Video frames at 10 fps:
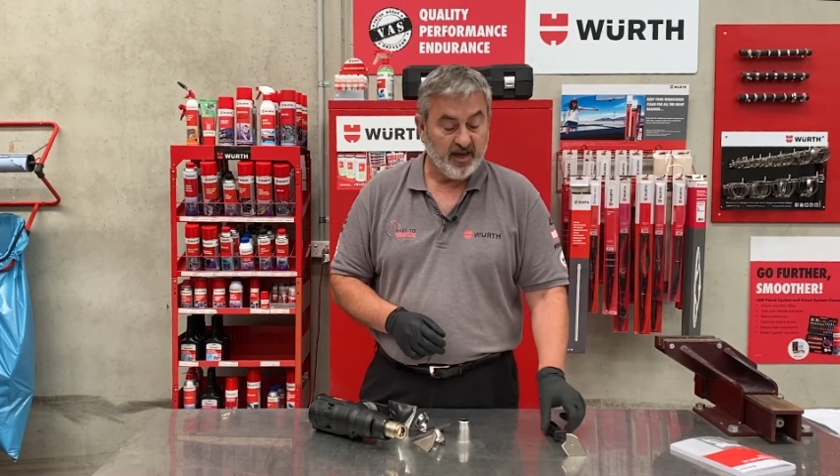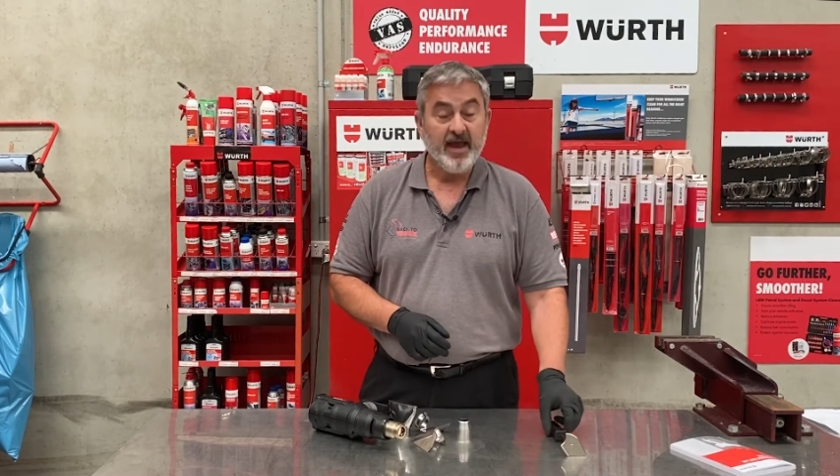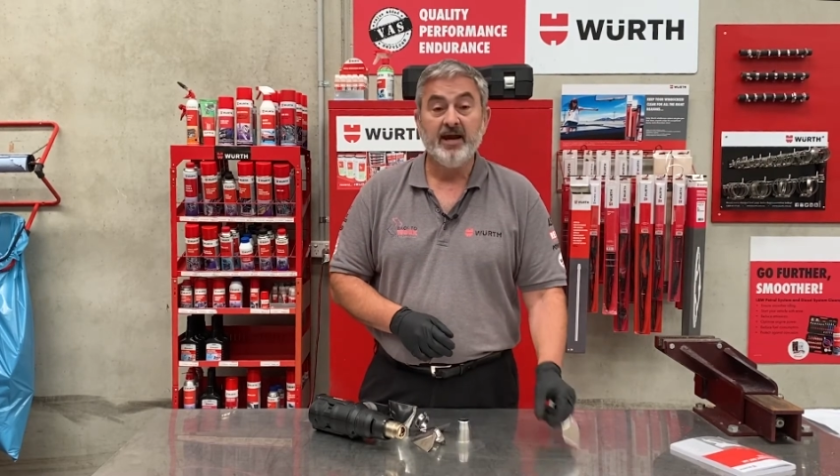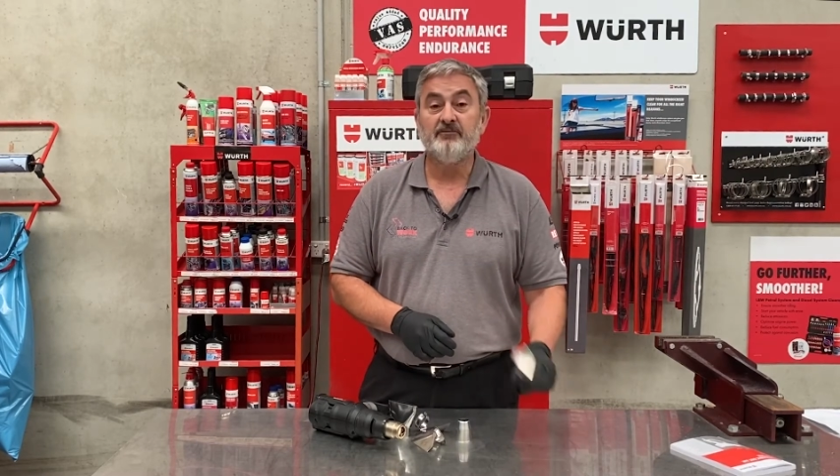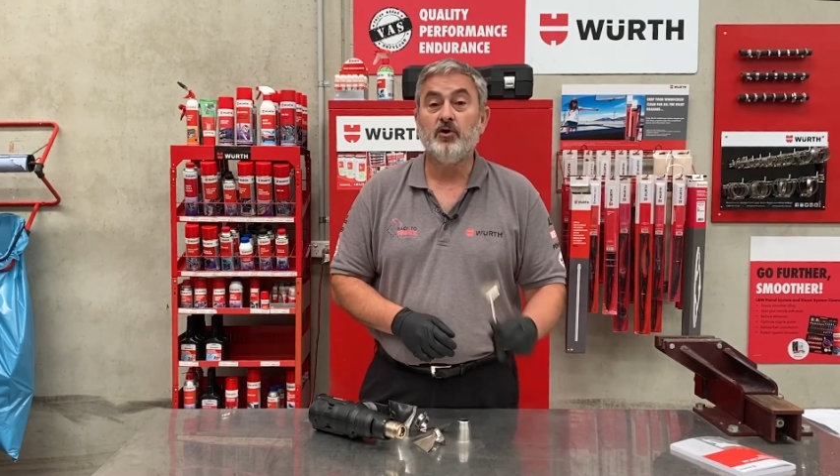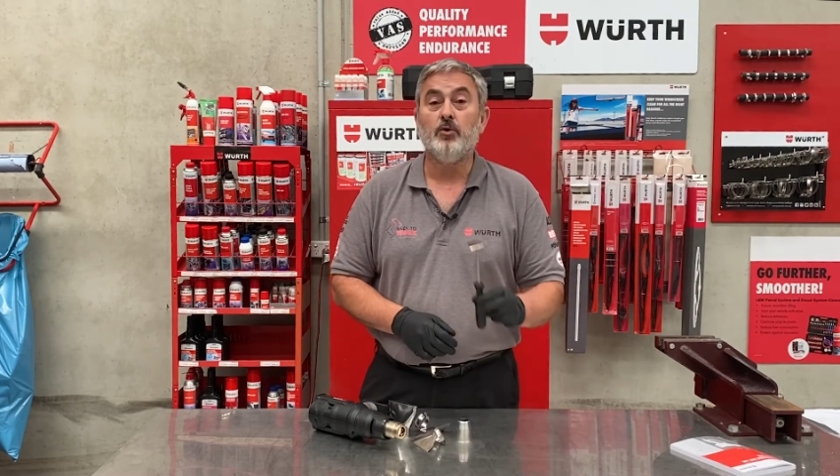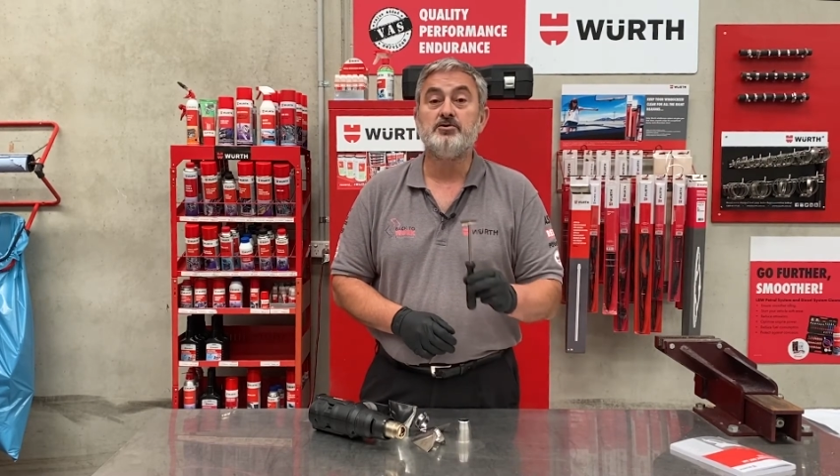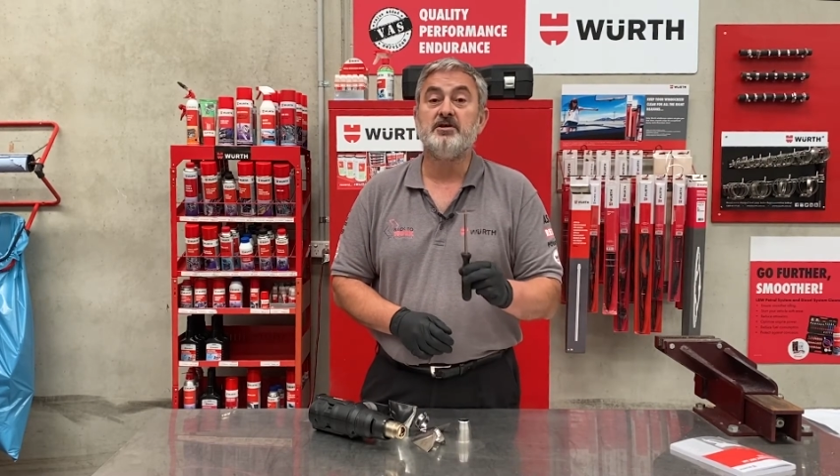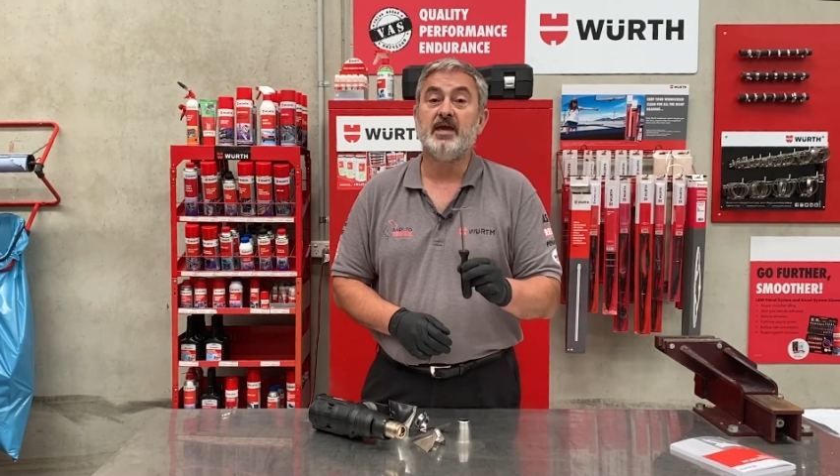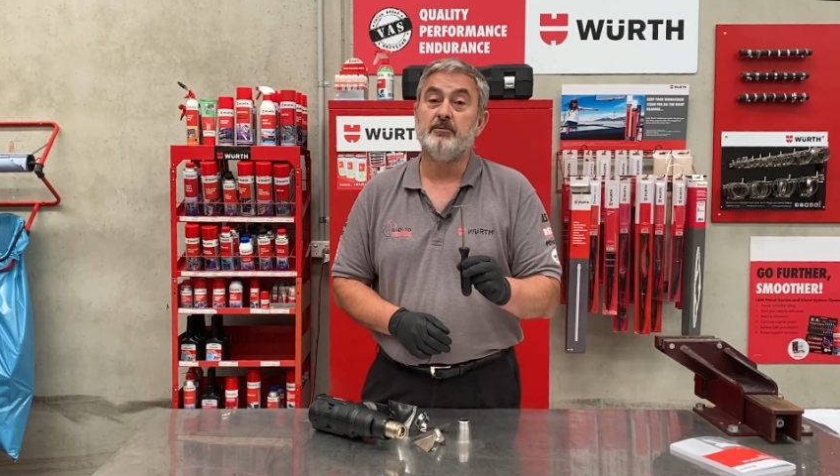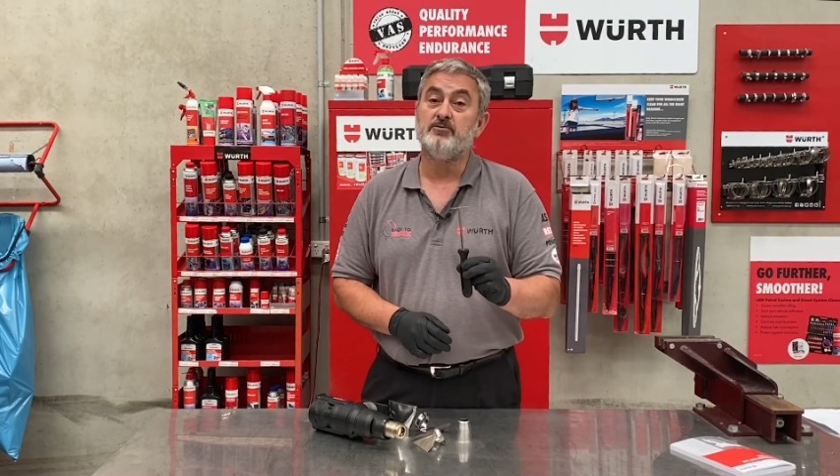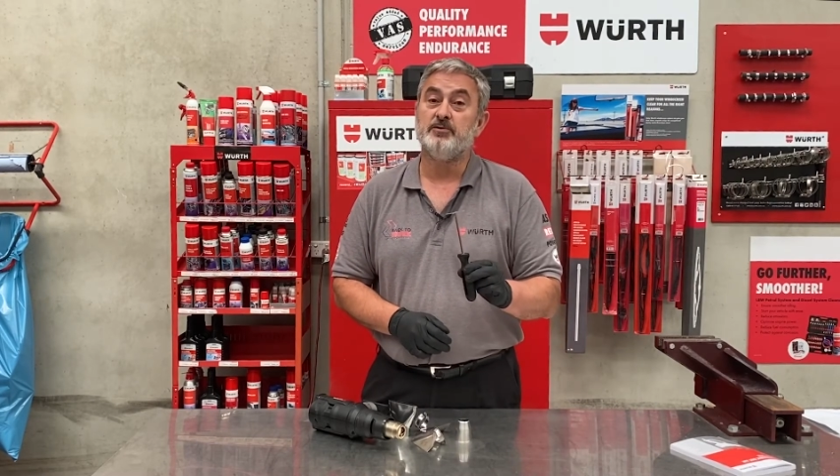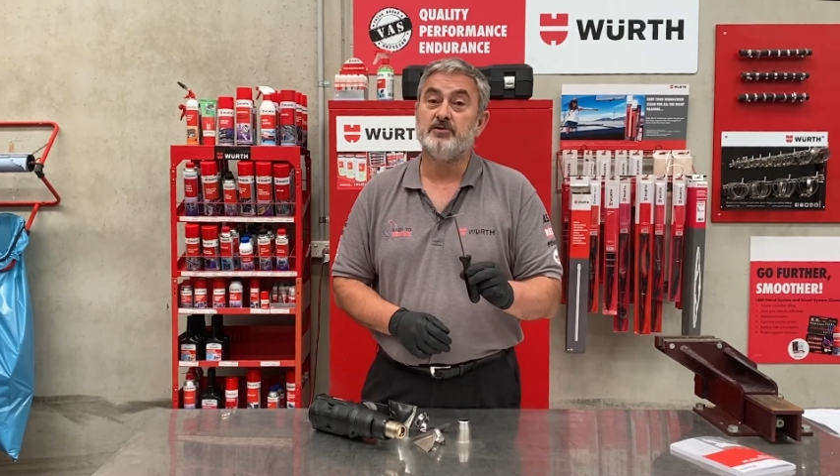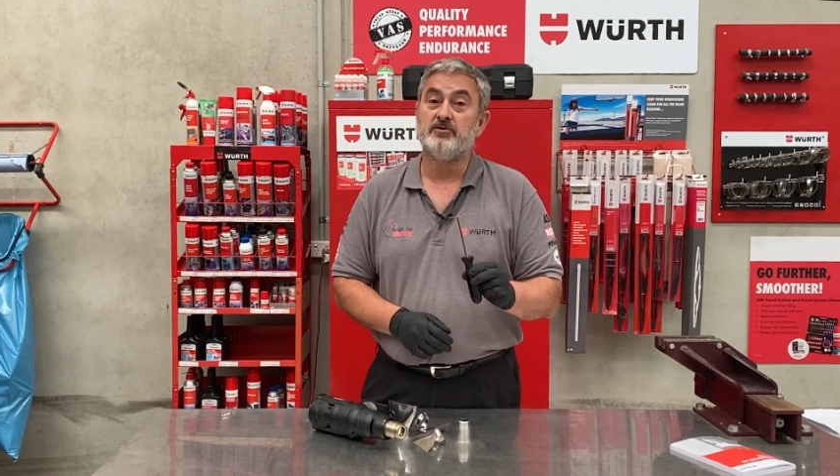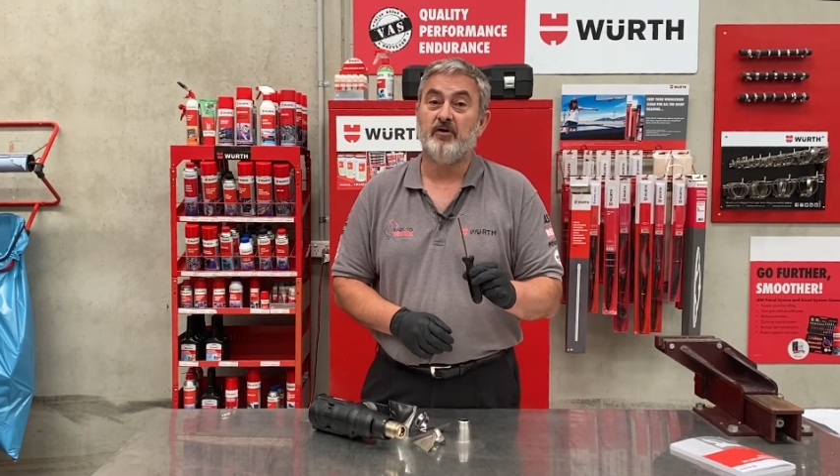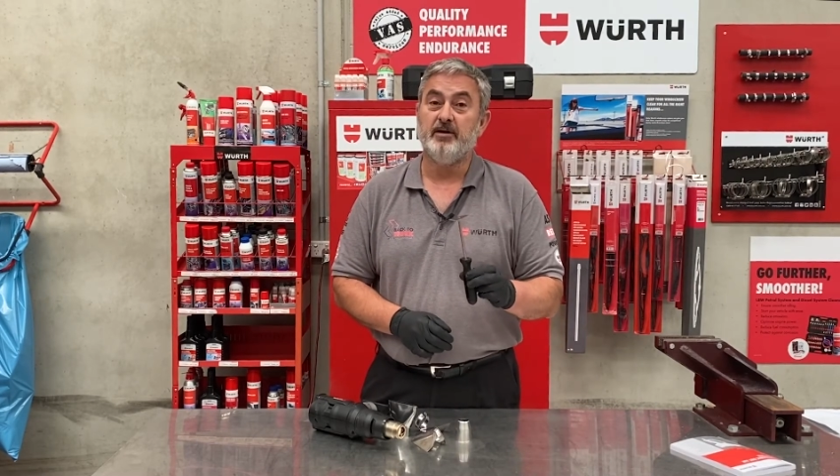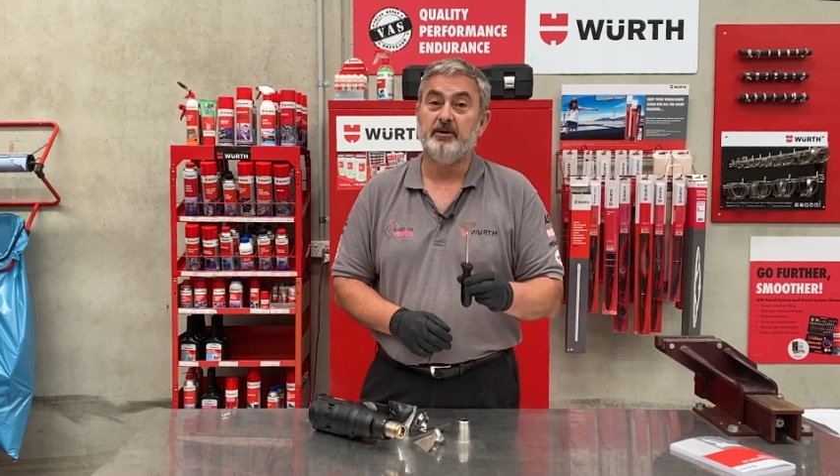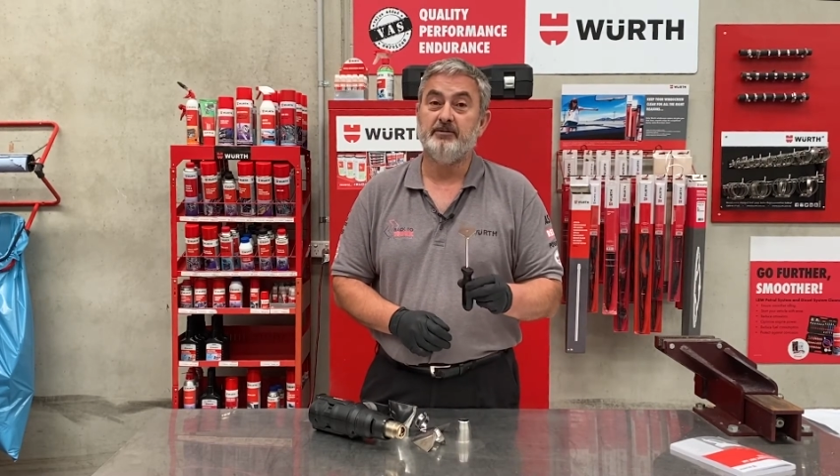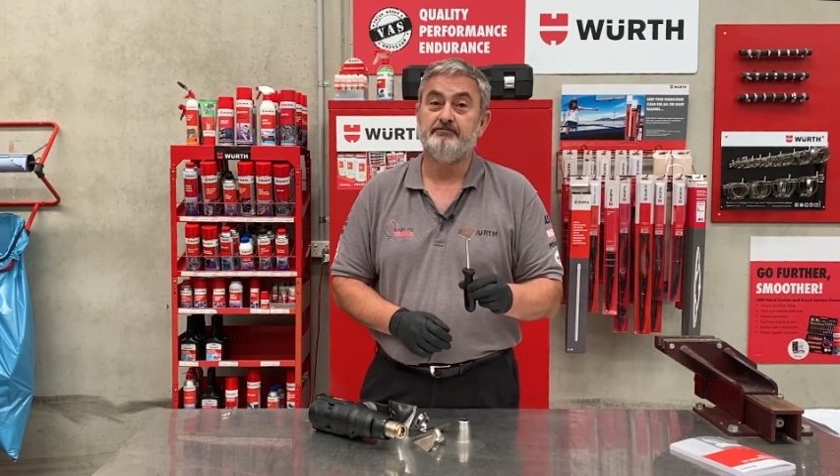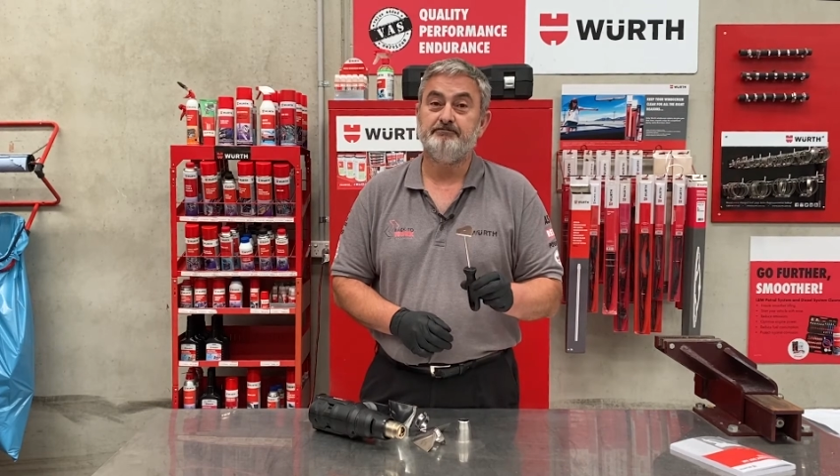And of course it comes with a scraper.